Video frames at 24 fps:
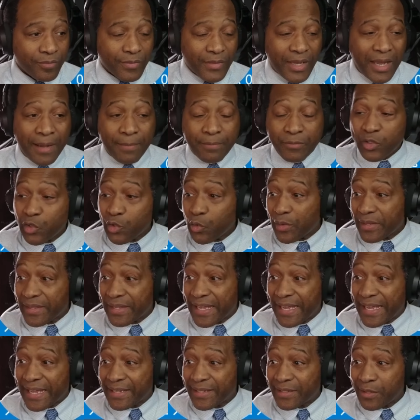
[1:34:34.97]
I'm doing
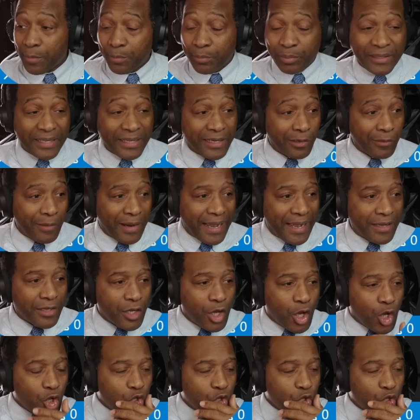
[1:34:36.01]
this, I'm playing around.